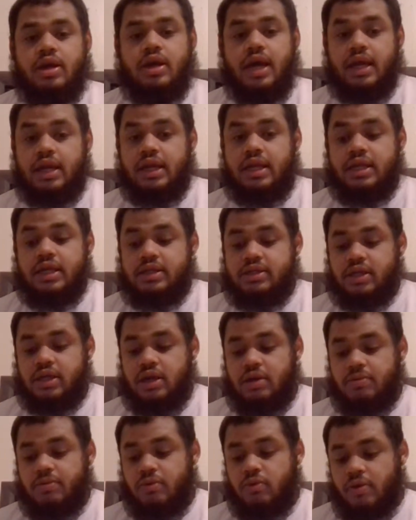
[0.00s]
And he's the
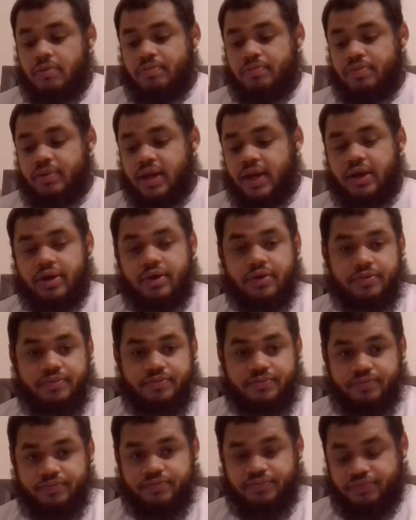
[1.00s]
number one player.
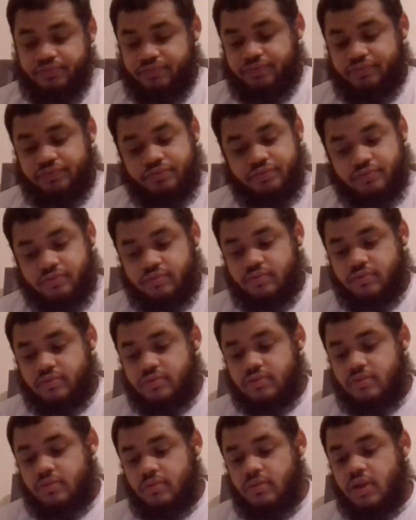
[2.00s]

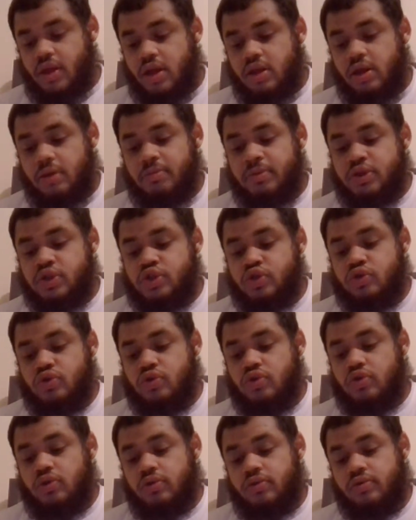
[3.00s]
Number
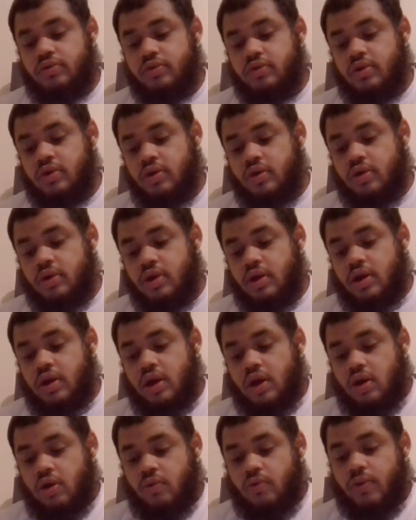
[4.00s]
two,
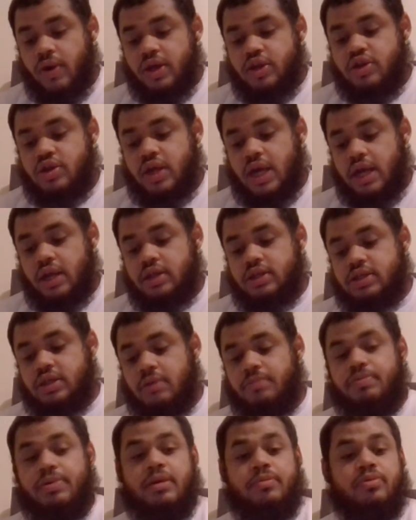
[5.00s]
which in
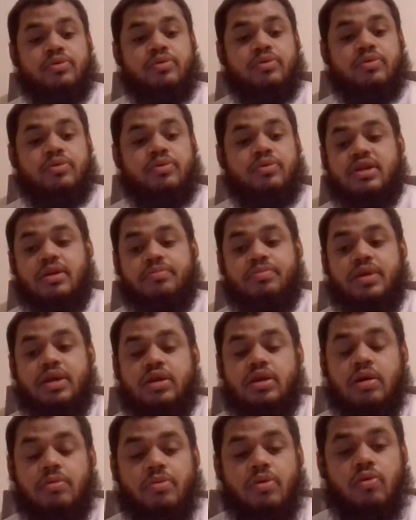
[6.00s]
some people's face
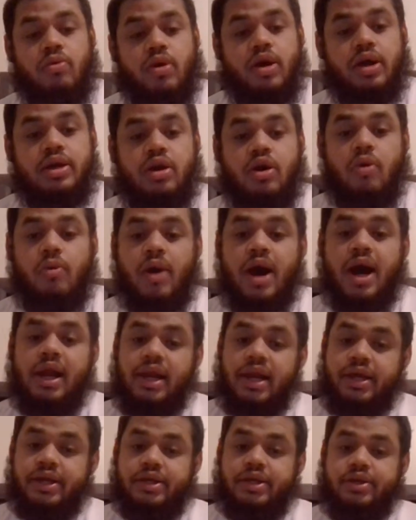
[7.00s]
could be number one,
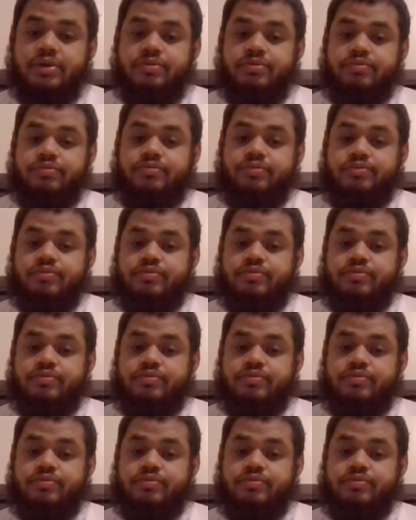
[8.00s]
Kawhi Leonard.